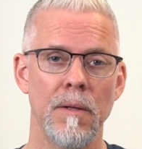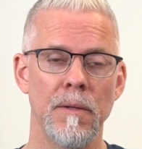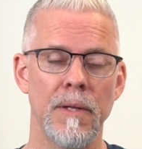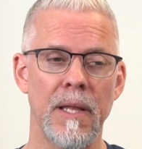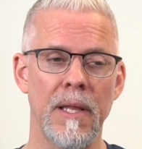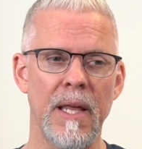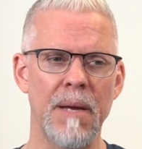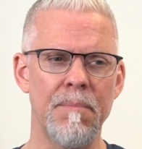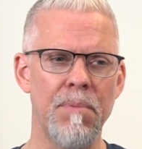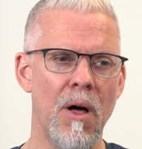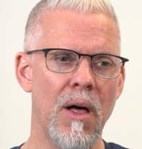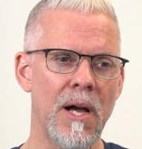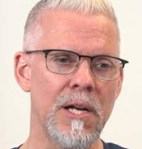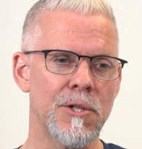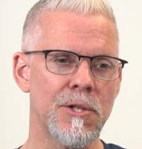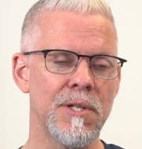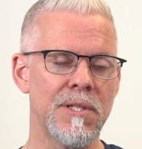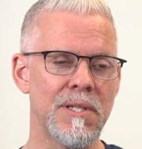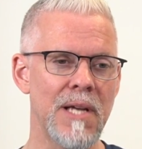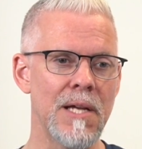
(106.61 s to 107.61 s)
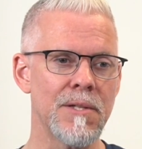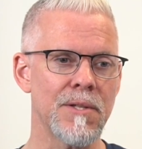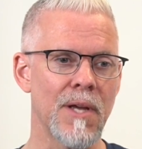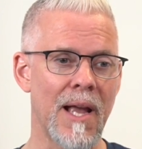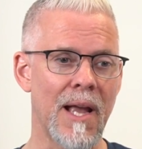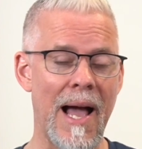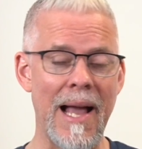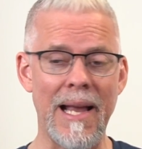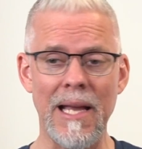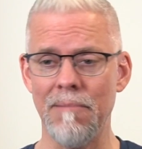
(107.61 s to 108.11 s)
Like, like Paul actually says,
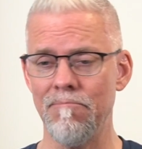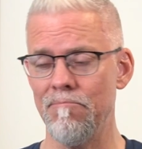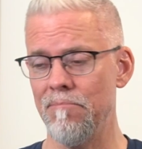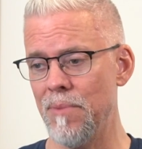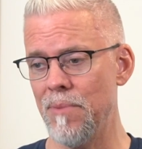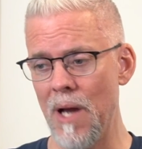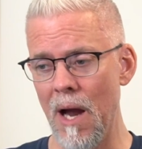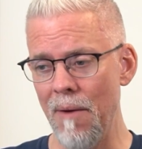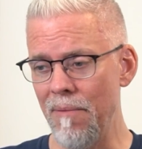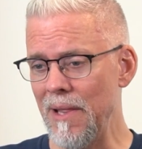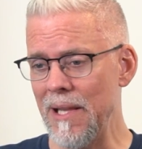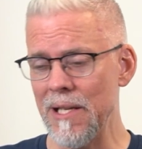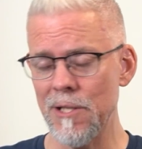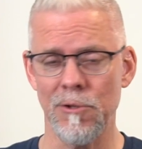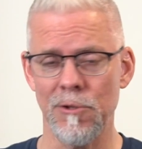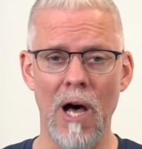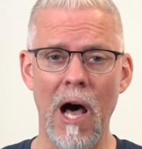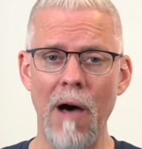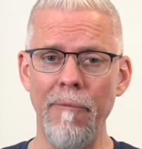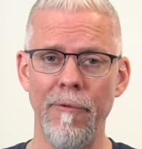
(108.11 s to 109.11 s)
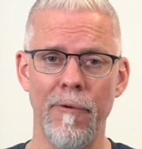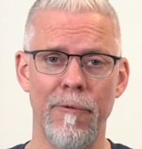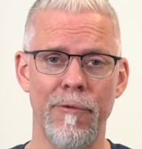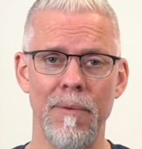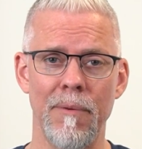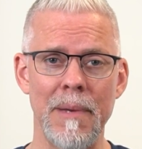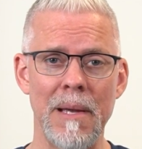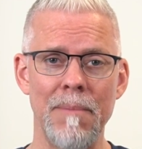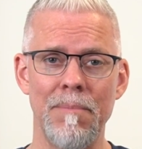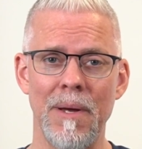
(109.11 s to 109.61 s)
like, I, everything's lawful
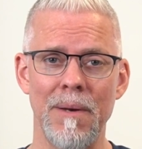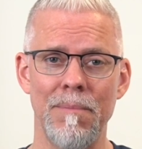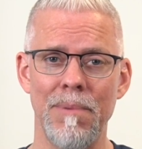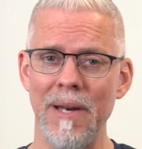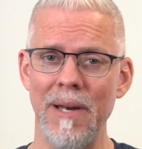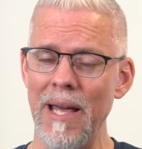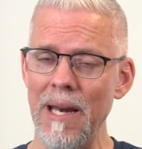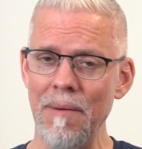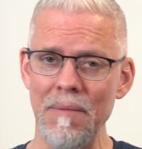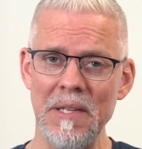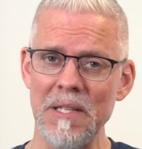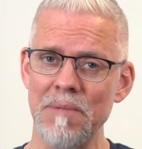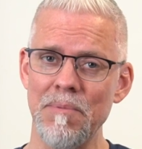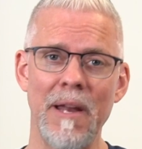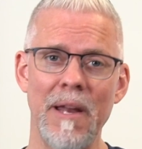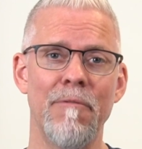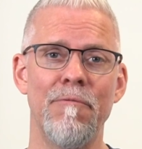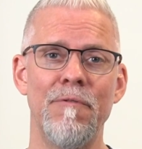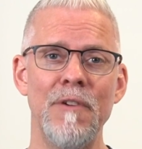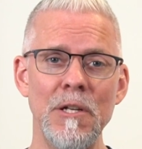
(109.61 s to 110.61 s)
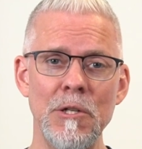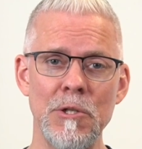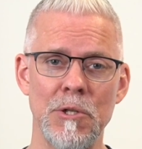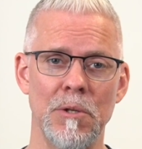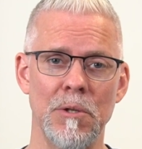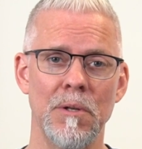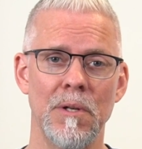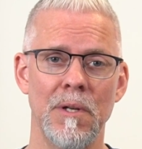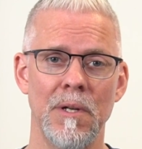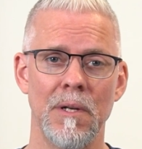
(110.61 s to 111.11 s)
for me, but, but not everything's
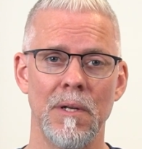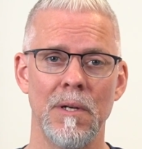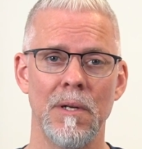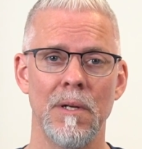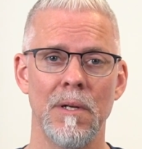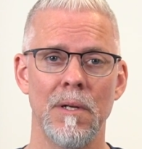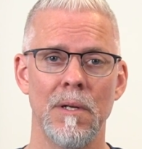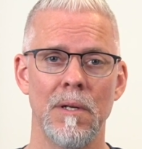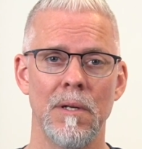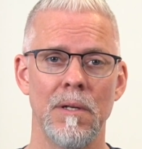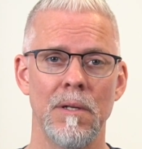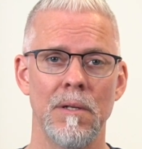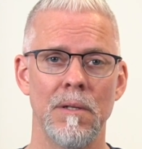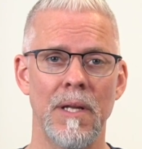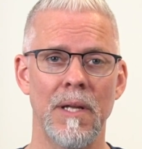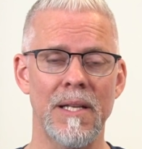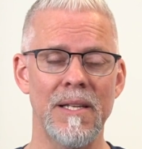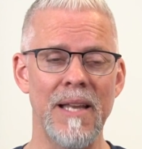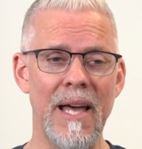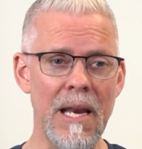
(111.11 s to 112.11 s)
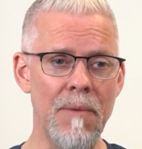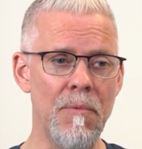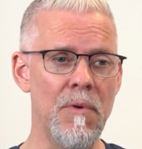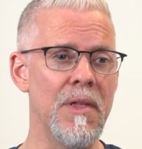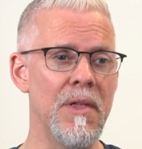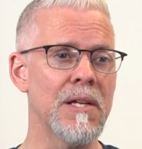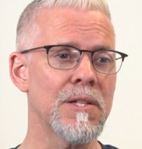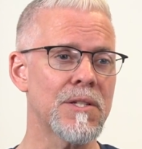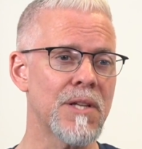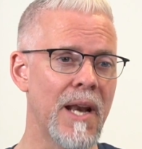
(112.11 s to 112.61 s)
beneficial. Like not
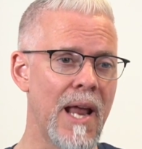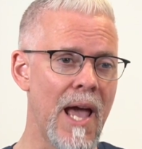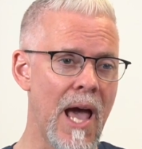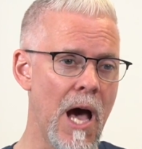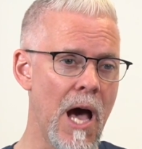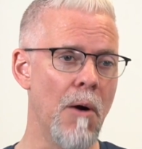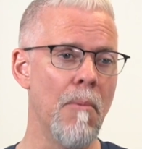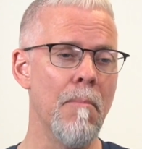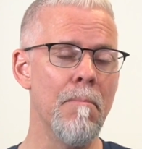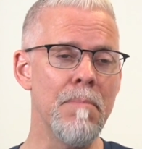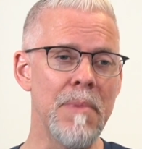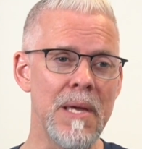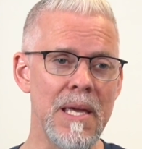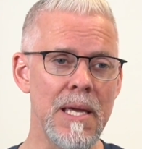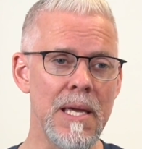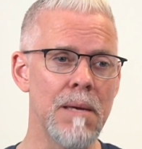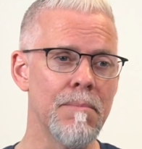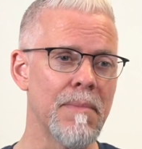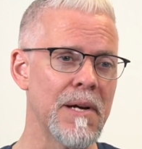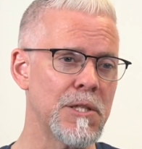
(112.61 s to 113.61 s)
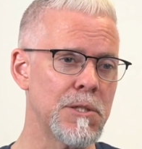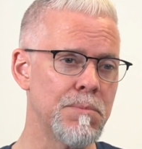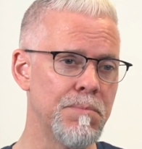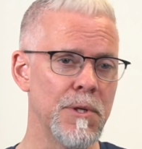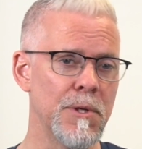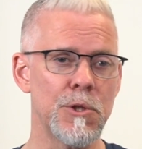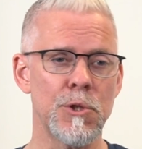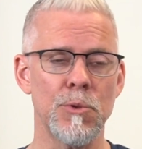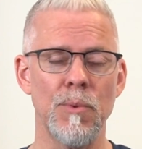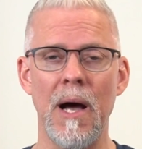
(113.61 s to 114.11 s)
everything is going to help me and my
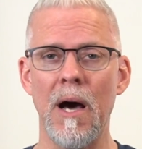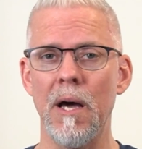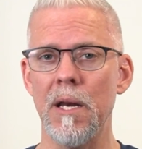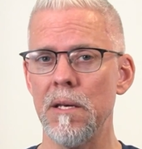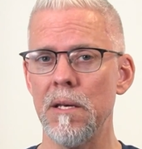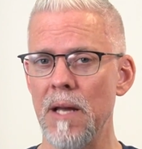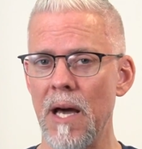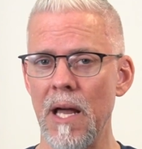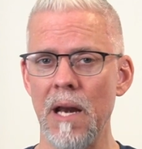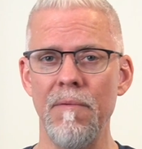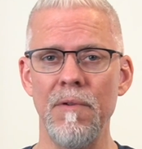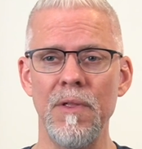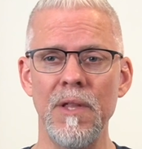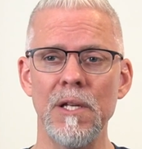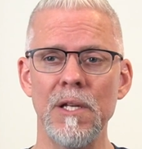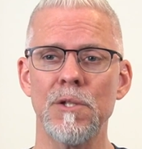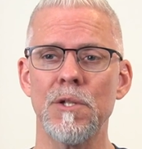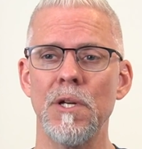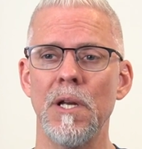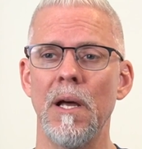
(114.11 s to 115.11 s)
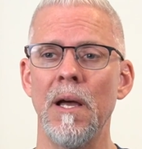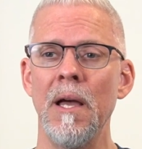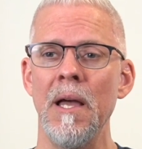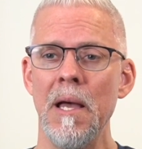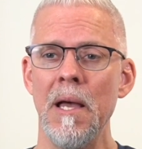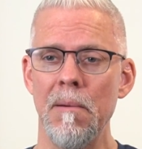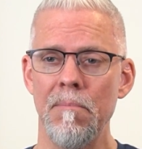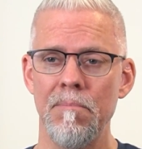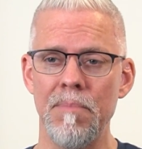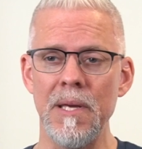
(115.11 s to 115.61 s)
spirituality. Not everything is going to
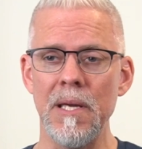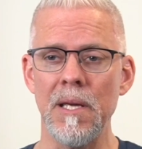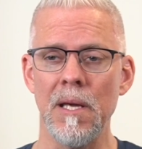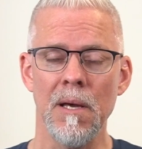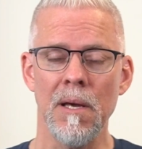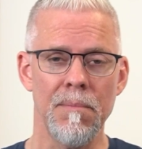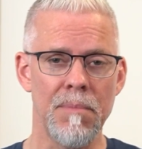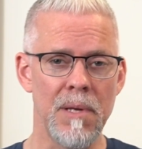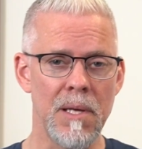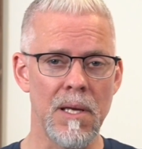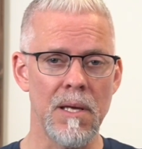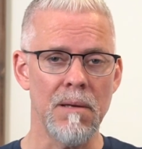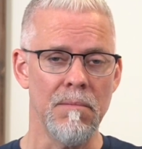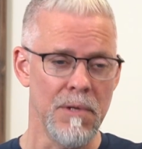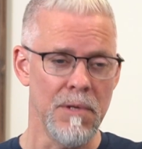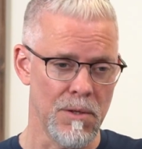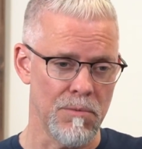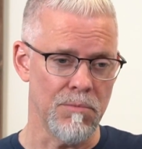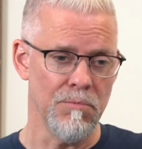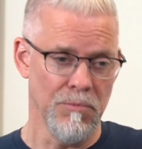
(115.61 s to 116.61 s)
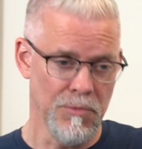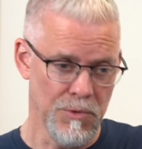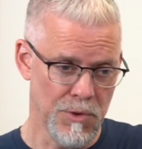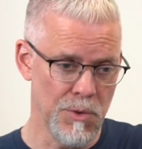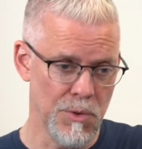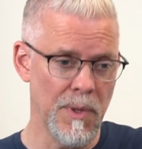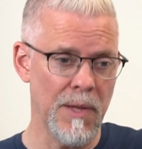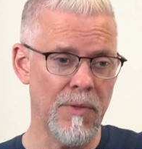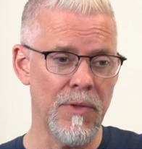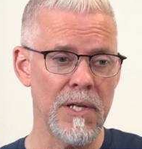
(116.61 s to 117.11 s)
be be you know
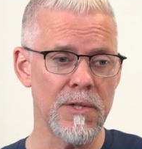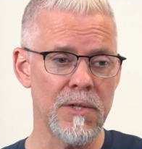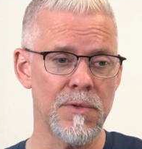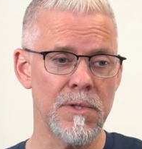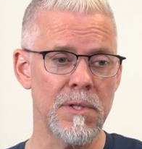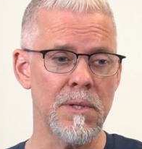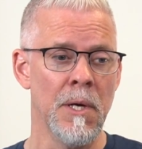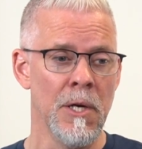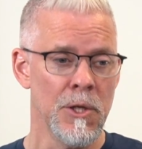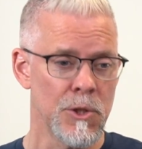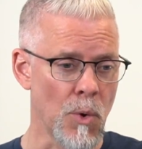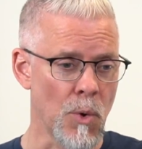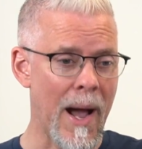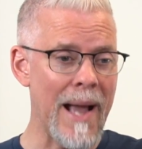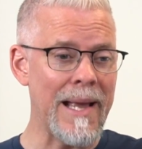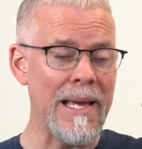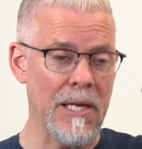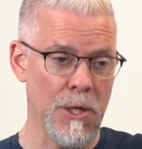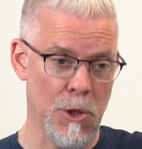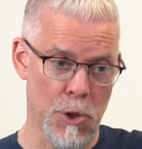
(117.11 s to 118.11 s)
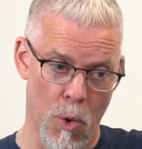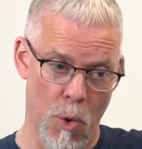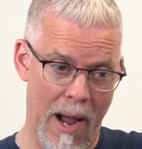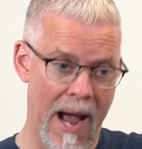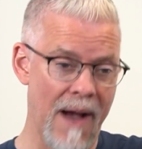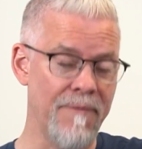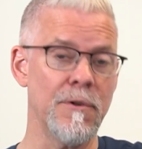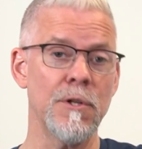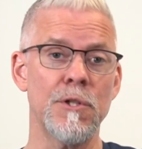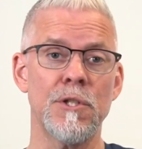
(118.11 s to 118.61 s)
doing things for. So I could go
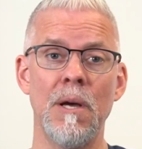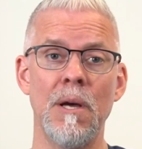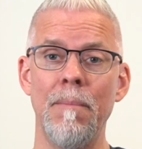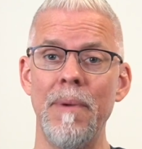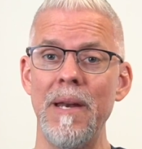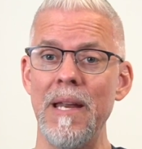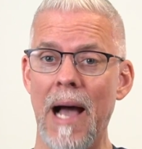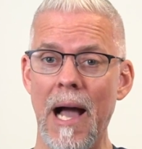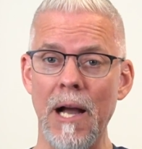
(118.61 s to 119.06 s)
after somebody.